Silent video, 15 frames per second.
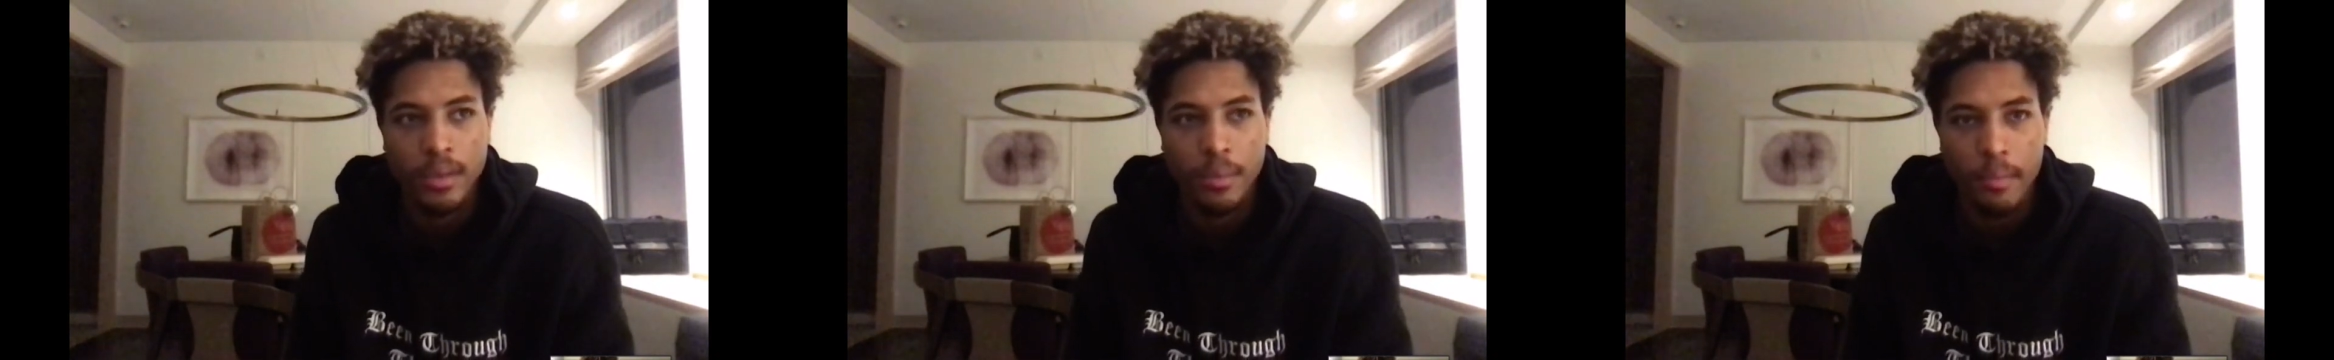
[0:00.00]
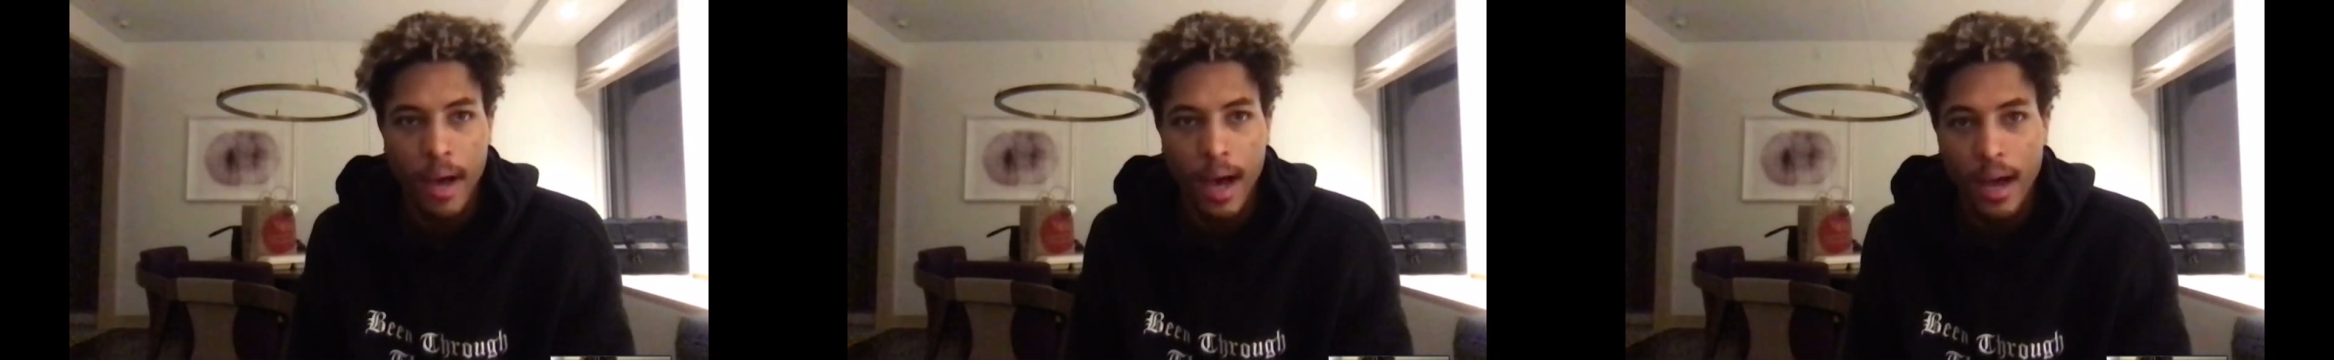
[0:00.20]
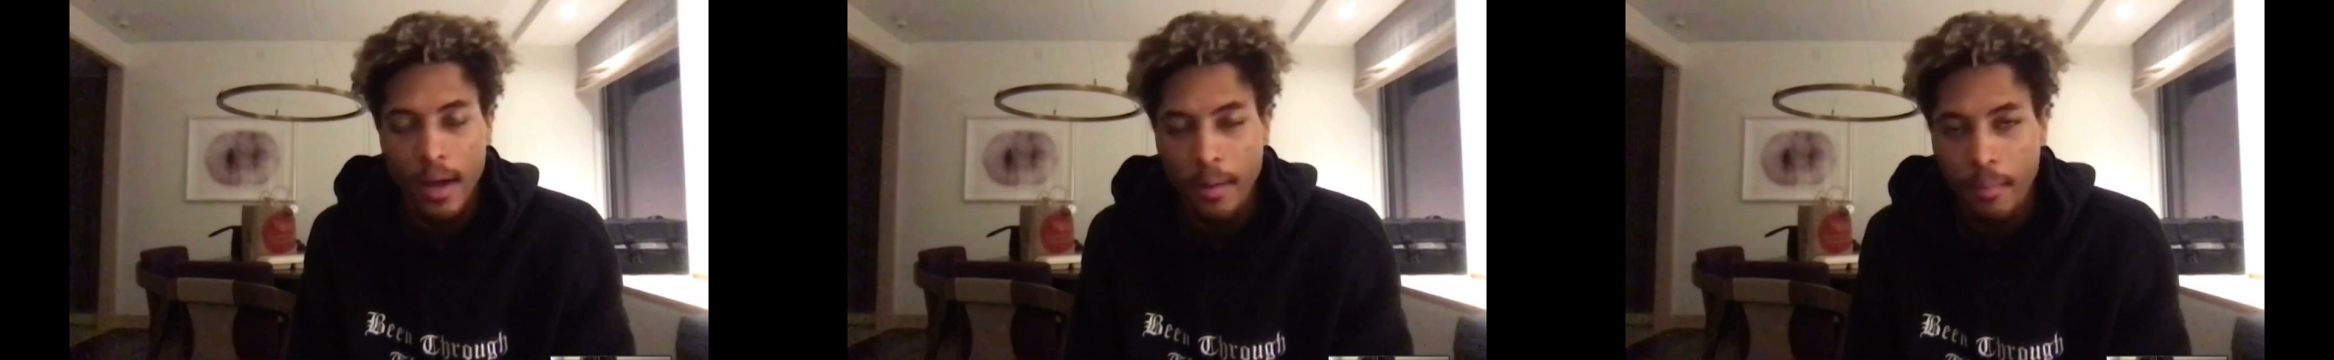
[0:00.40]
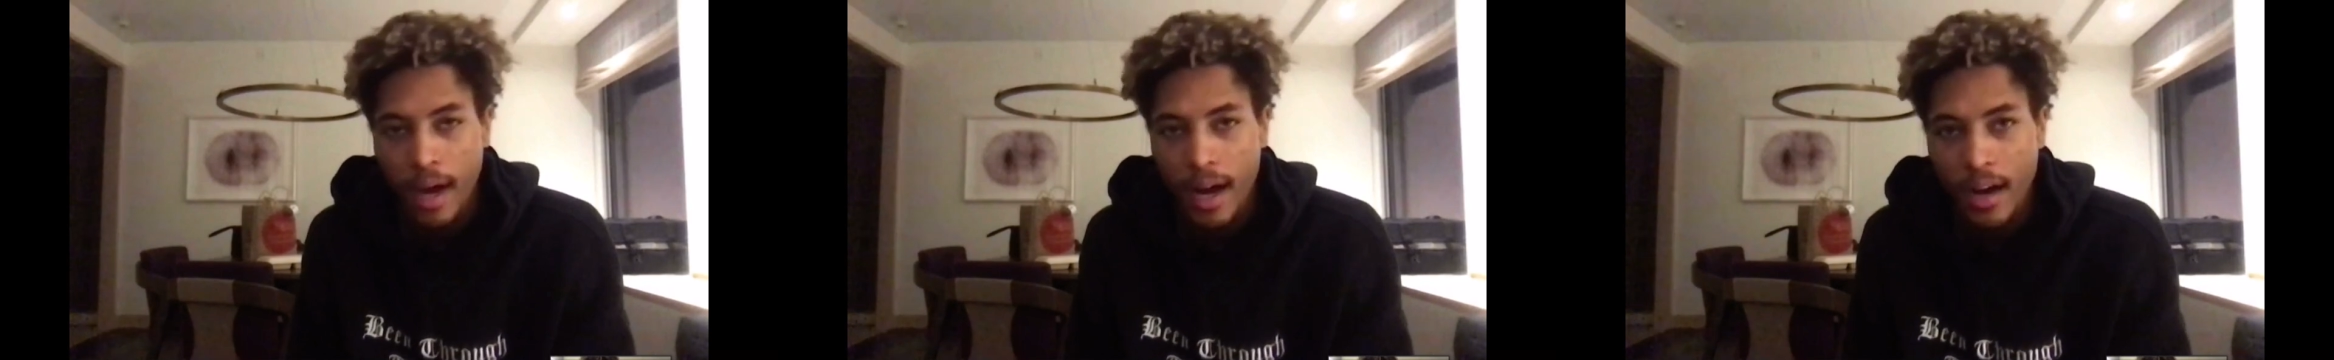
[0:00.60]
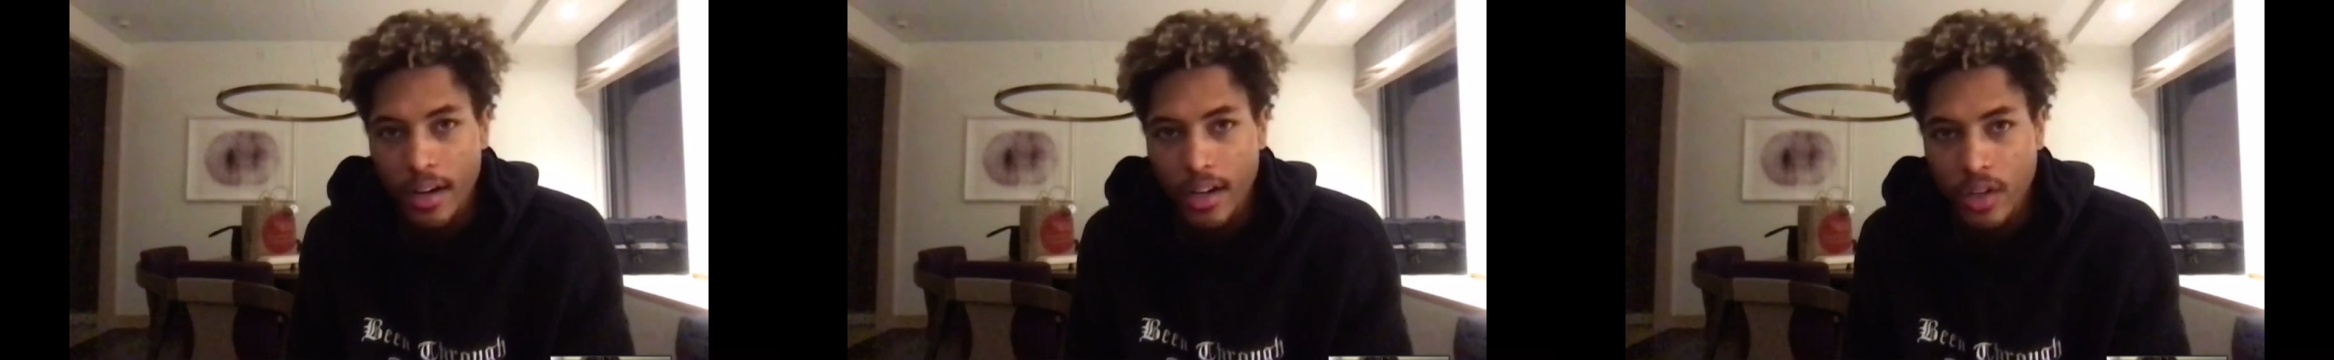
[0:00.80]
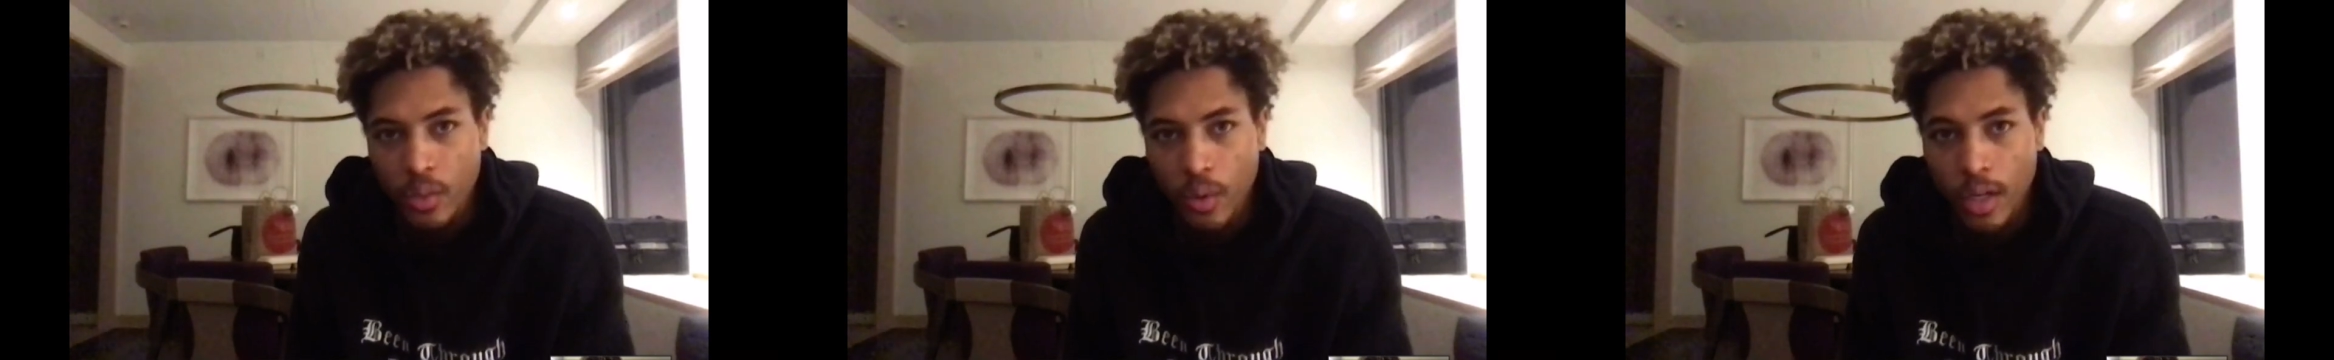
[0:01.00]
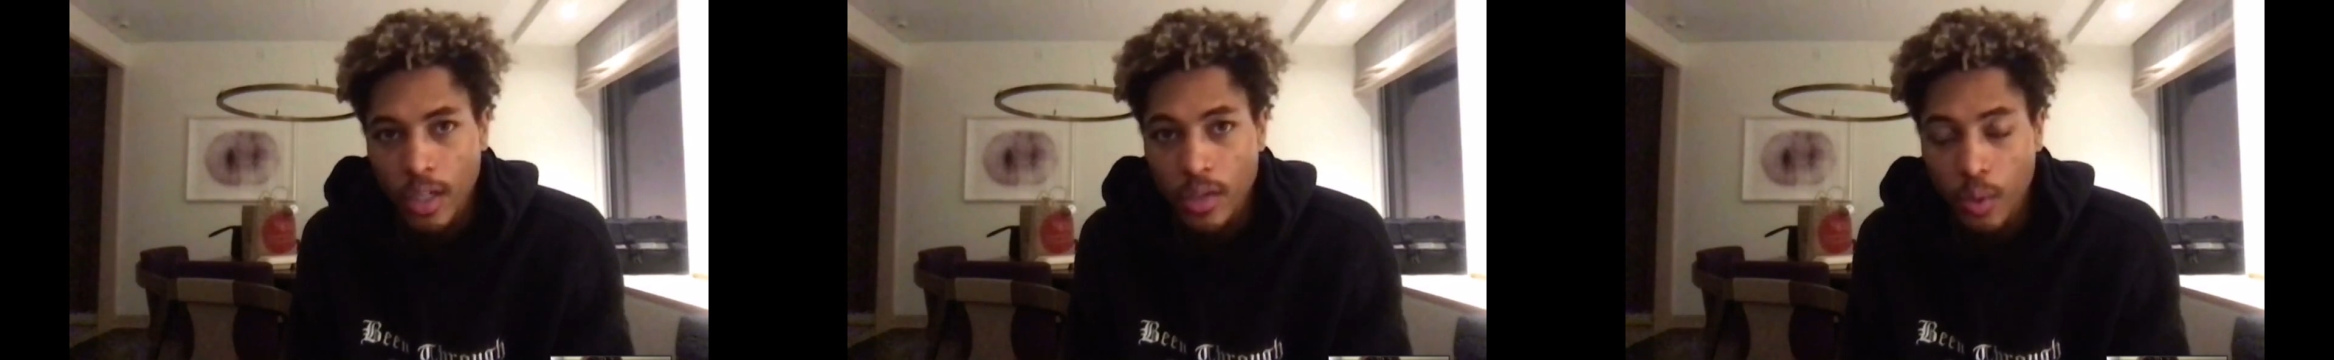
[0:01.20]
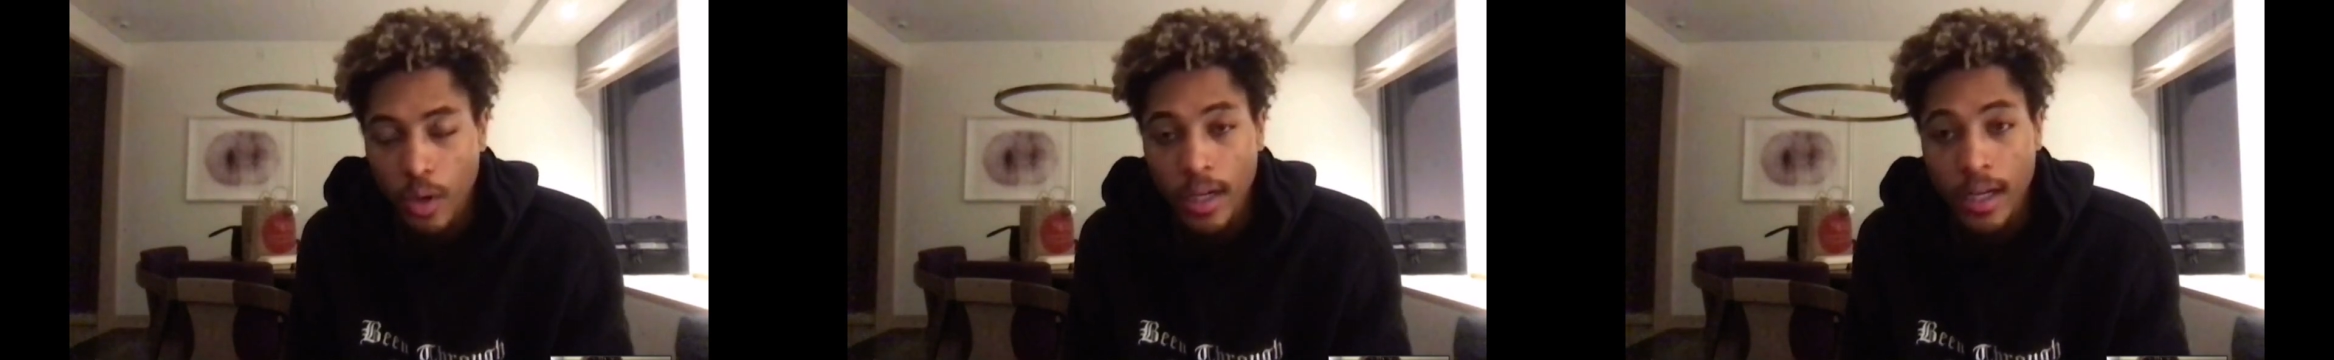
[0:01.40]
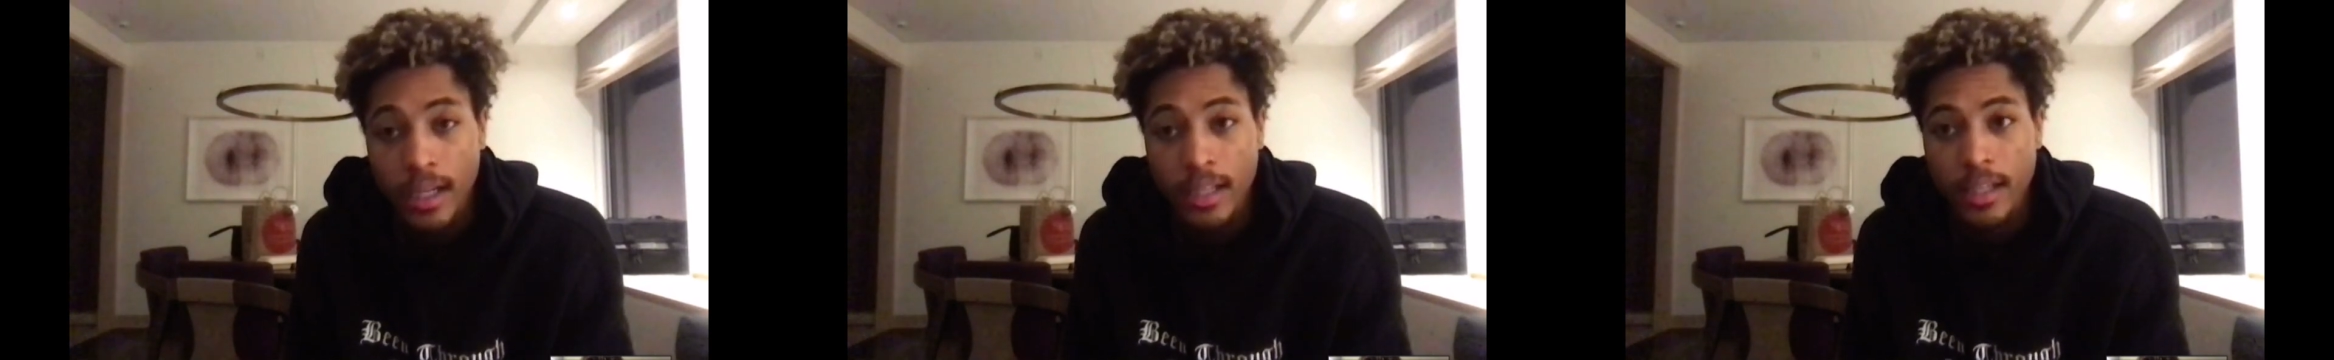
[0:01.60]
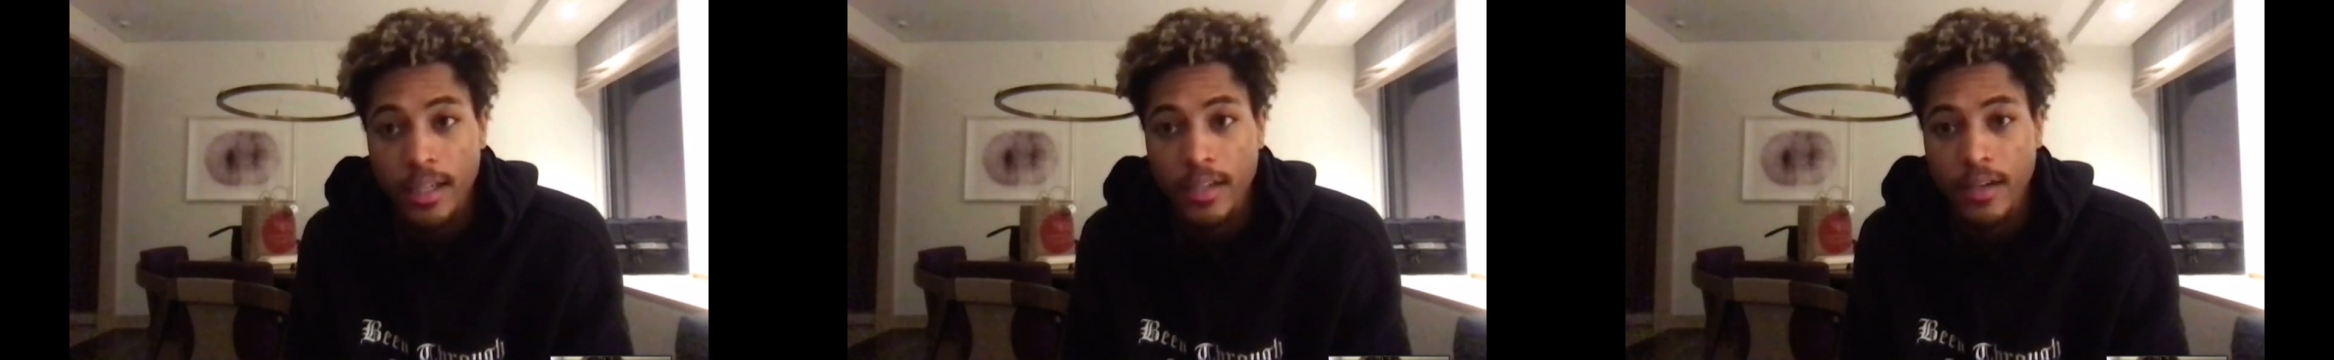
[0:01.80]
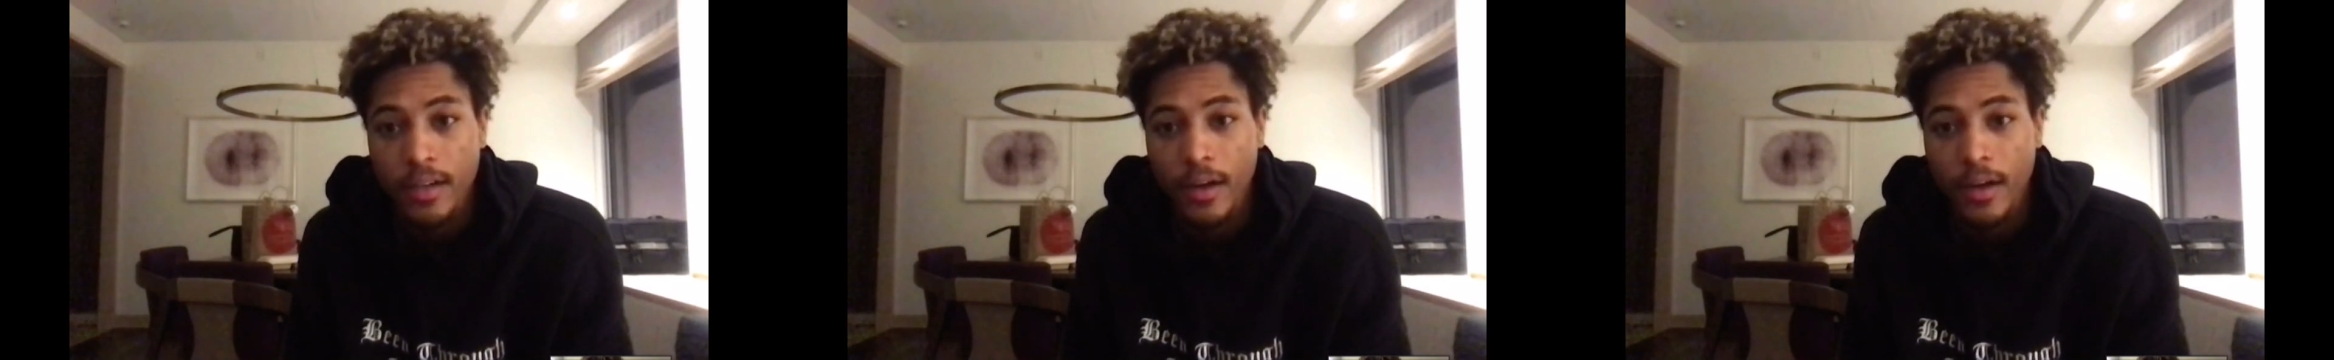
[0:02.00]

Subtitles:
admired his work ethic